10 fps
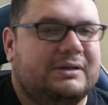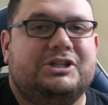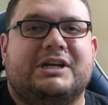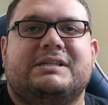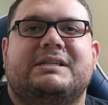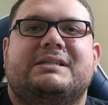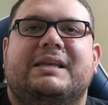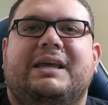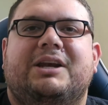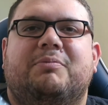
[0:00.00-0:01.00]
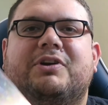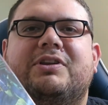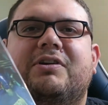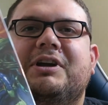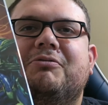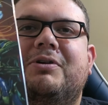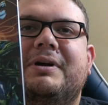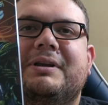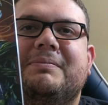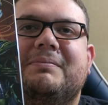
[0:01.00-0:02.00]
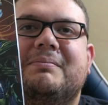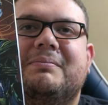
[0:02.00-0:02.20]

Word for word: Justice League number 31.